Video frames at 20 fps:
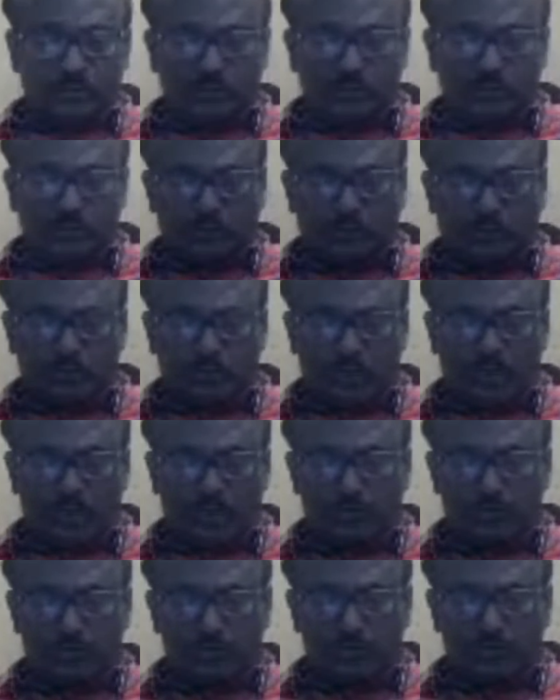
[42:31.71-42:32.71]
code as to
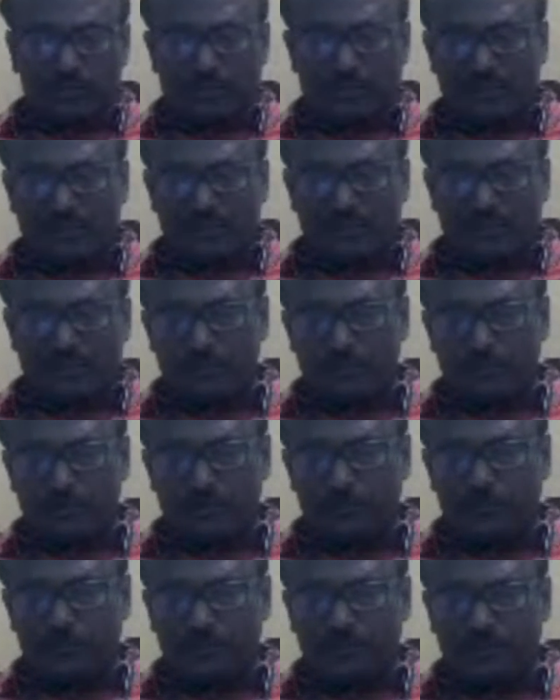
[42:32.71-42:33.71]
the distribution of
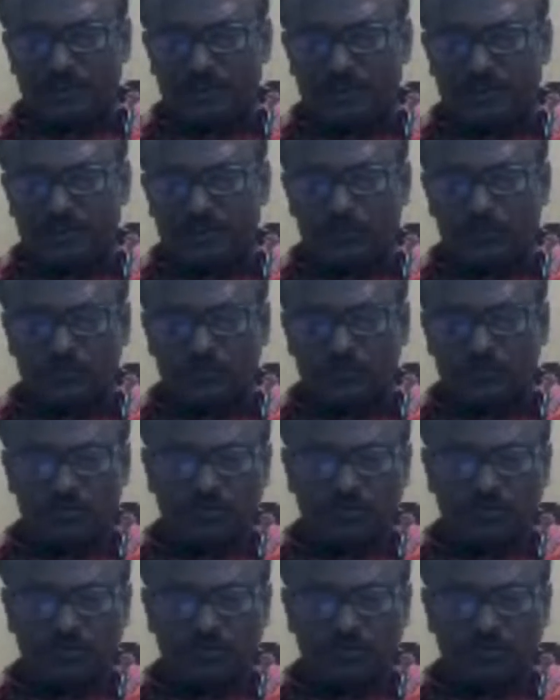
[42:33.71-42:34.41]
business among such